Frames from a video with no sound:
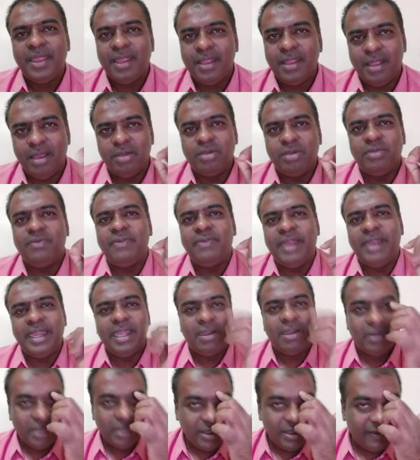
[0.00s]
You have to find
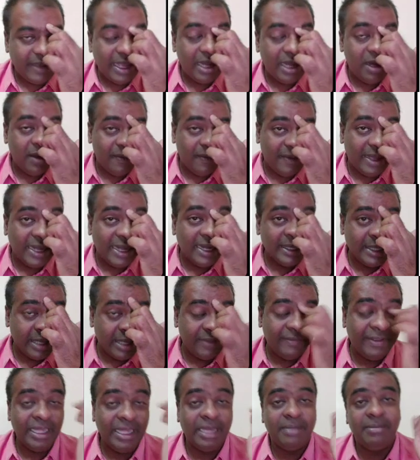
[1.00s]
out the value of another
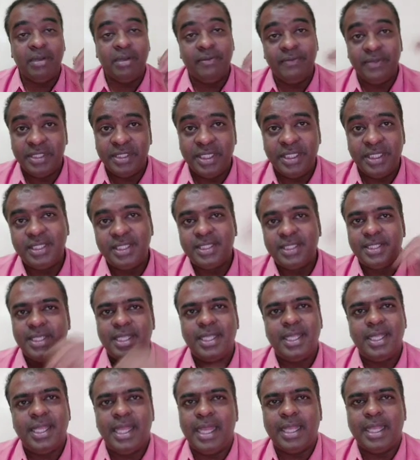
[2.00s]
variable, which is
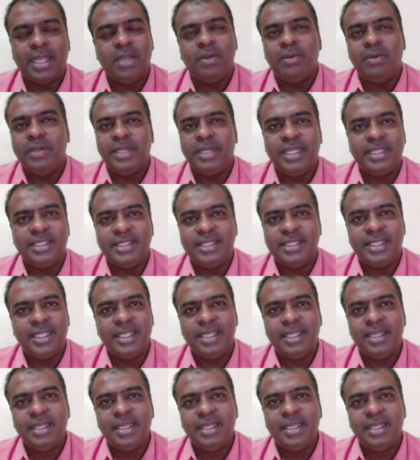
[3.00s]
accountancy.